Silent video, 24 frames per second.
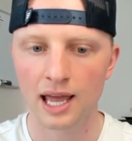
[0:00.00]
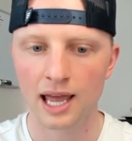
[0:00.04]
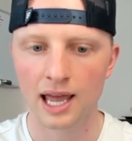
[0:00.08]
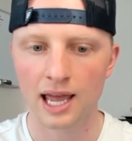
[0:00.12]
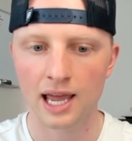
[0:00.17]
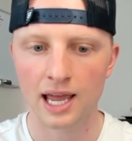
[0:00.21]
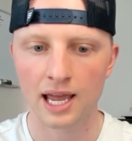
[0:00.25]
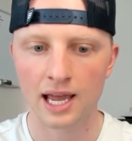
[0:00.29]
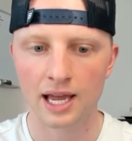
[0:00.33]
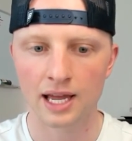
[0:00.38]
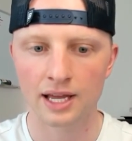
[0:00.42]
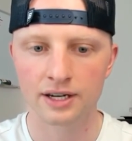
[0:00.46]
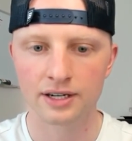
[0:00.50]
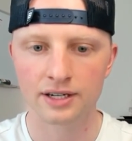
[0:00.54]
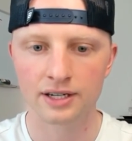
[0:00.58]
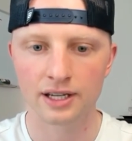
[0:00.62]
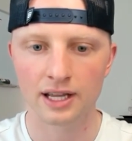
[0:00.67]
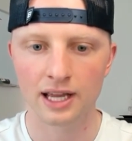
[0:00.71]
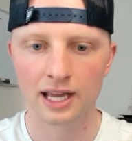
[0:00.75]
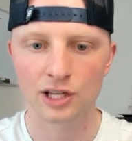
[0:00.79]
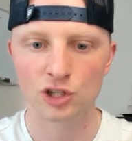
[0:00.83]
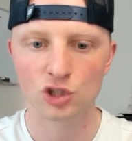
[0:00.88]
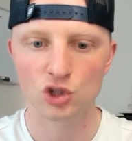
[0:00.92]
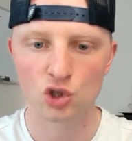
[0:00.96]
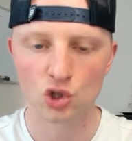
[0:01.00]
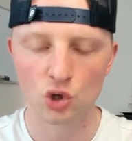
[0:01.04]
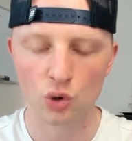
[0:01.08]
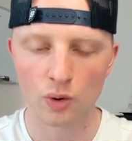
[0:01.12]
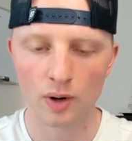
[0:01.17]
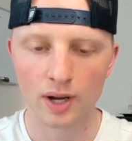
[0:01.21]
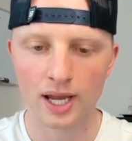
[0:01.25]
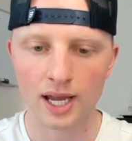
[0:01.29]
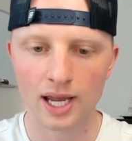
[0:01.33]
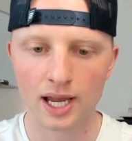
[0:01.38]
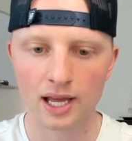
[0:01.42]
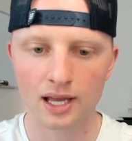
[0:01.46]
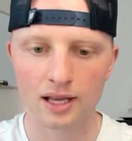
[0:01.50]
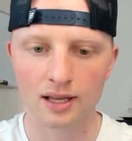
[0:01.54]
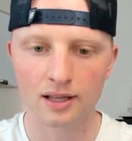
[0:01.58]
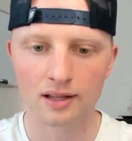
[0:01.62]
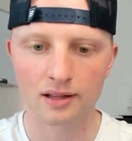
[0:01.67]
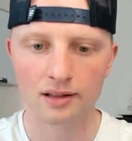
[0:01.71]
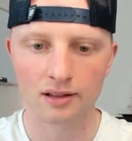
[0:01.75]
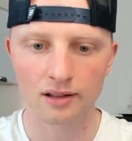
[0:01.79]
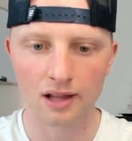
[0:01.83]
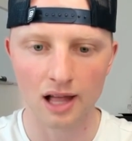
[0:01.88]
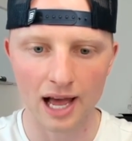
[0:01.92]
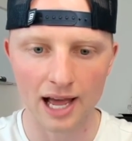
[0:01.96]
and enjoying
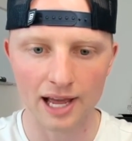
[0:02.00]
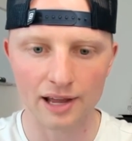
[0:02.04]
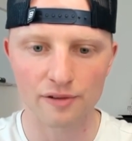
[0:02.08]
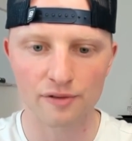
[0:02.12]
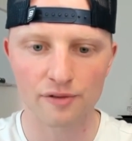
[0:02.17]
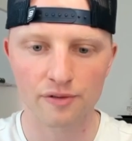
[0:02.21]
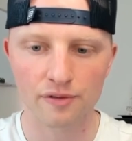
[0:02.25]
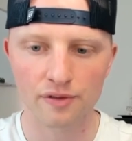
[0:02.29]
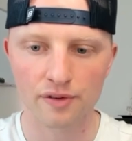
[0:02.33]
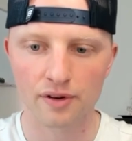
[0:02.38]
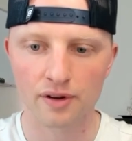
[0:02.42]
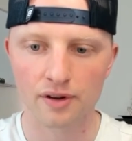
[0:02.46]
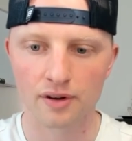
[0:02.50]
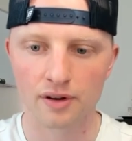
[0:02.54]
life.